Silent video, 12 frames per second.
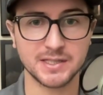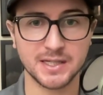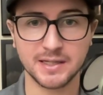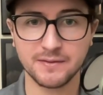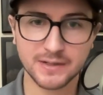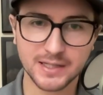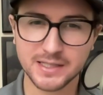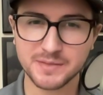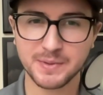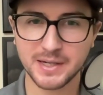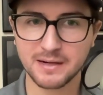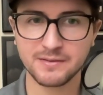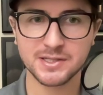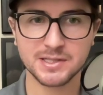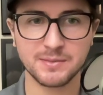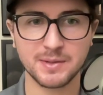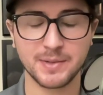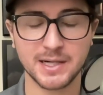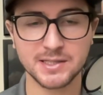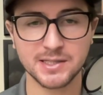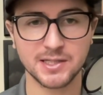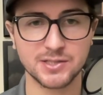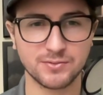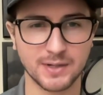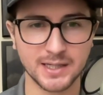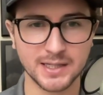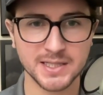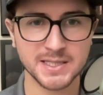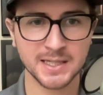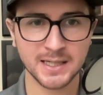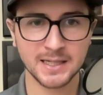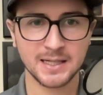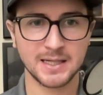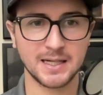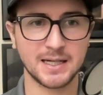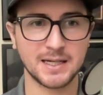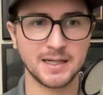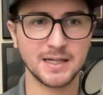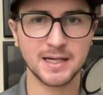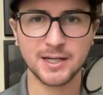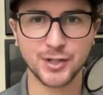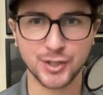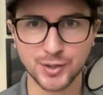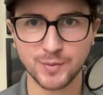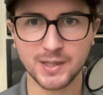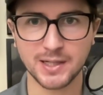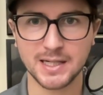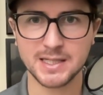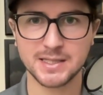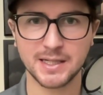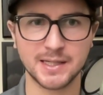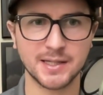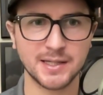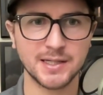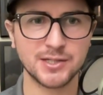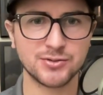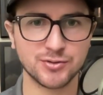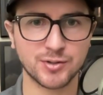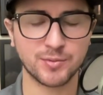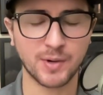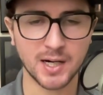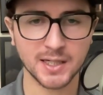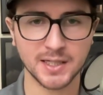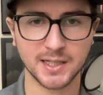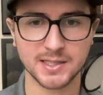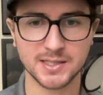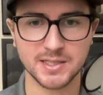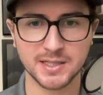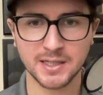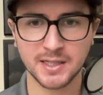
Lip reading: And even he's been having some at-bats against righties, and he had a good one last night. I think he drew a walk against